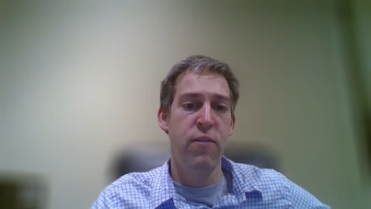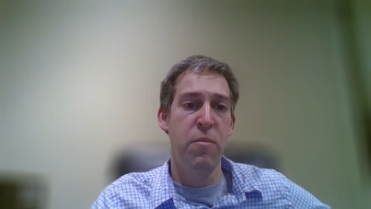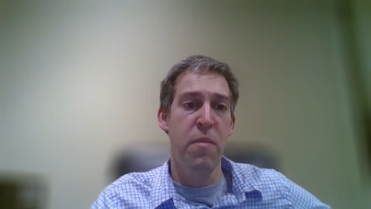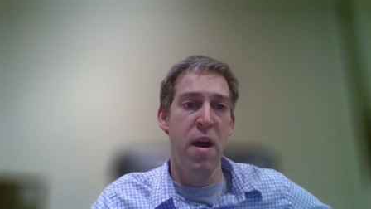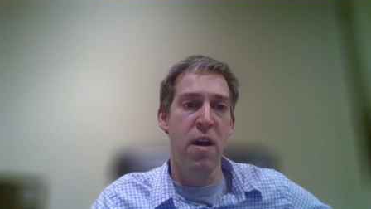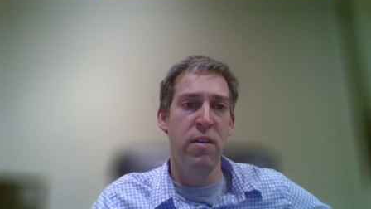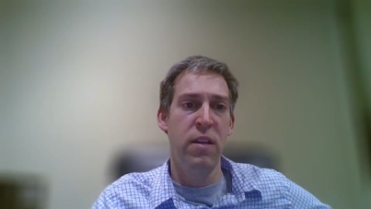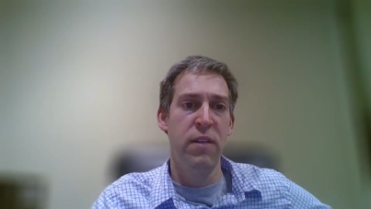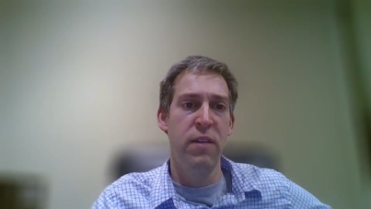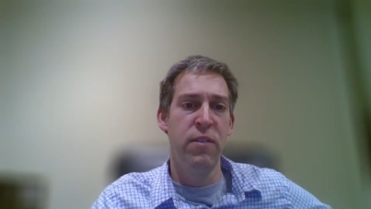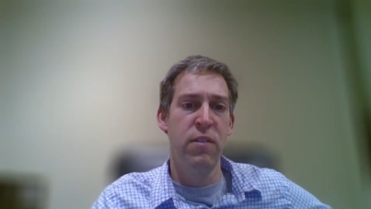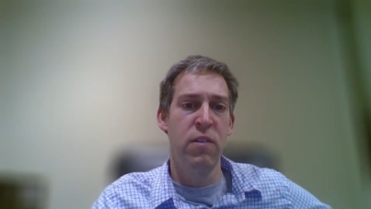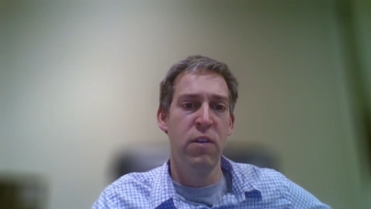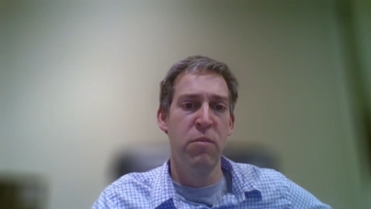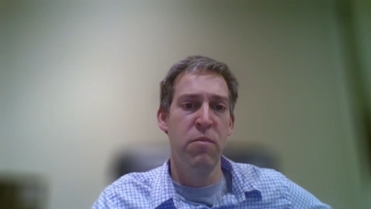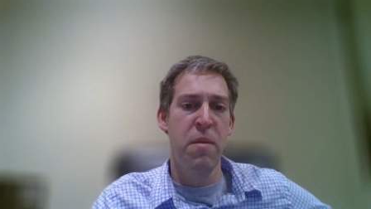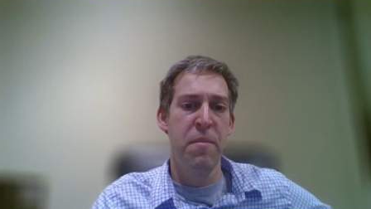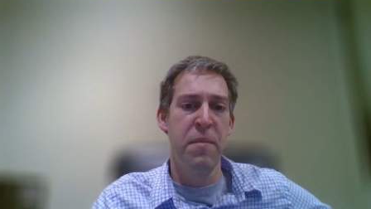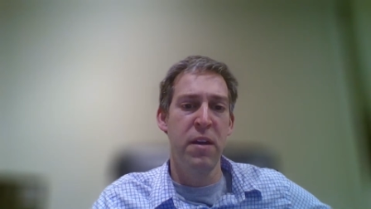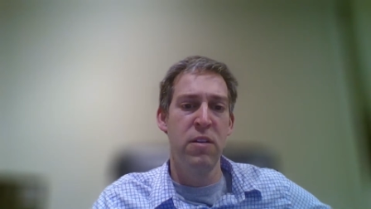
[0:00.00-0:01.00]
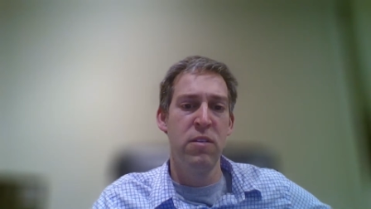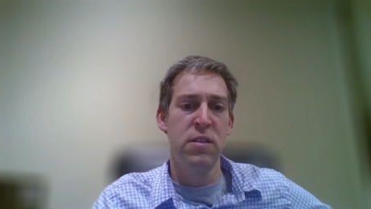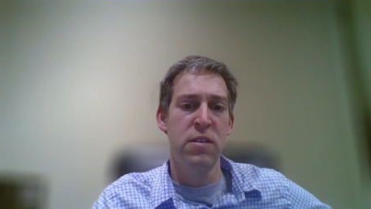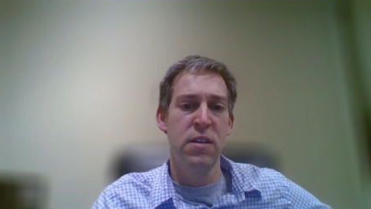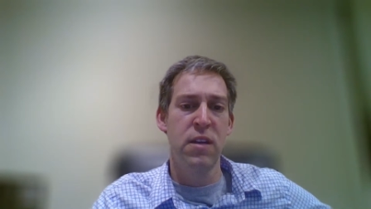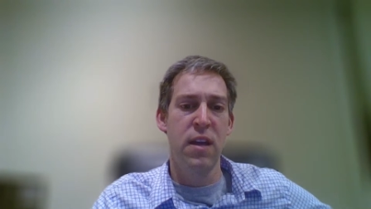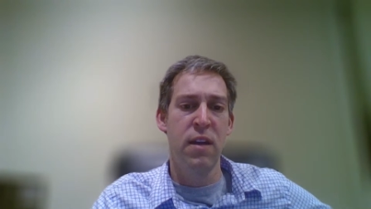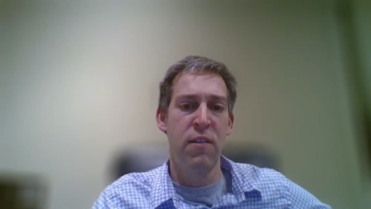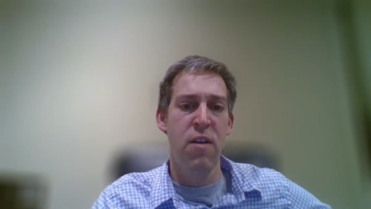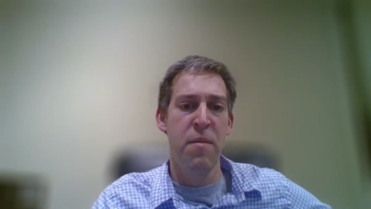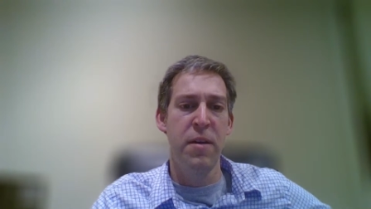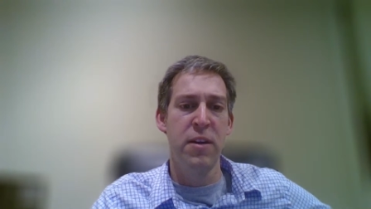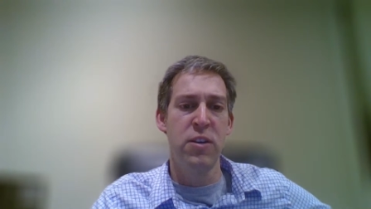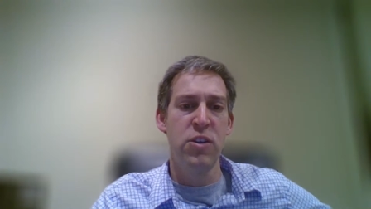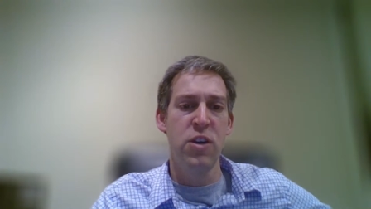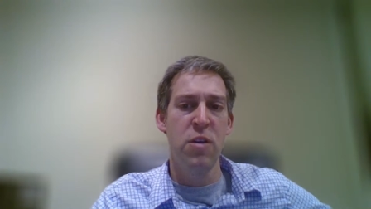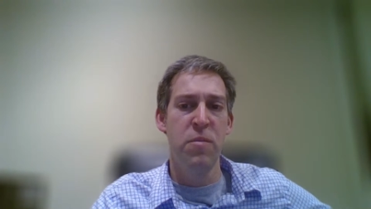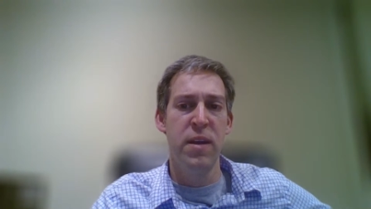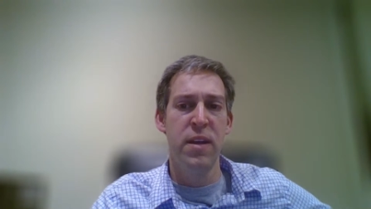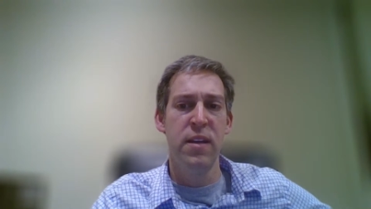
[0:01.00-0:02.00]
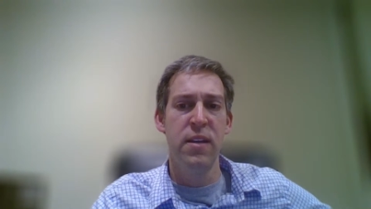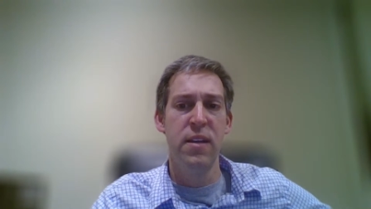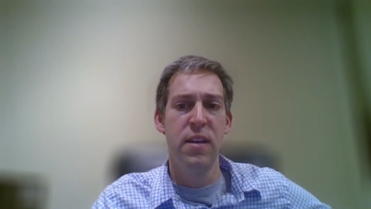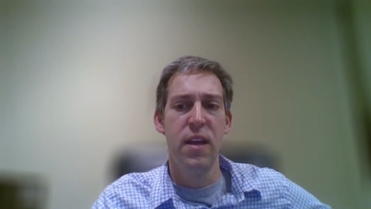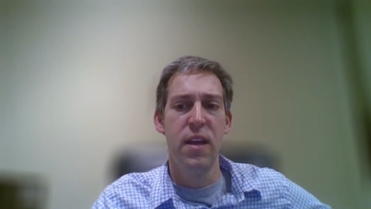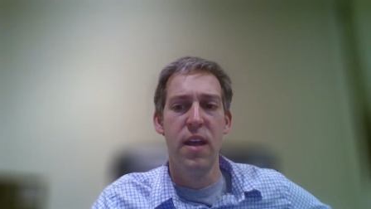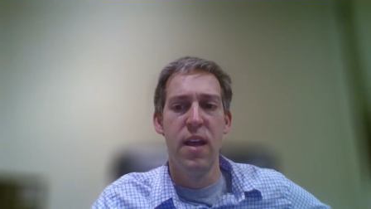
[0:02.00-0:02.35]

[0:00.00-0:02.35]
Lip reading: from our living room, Rabbi Guzik and Rabbi Sherman,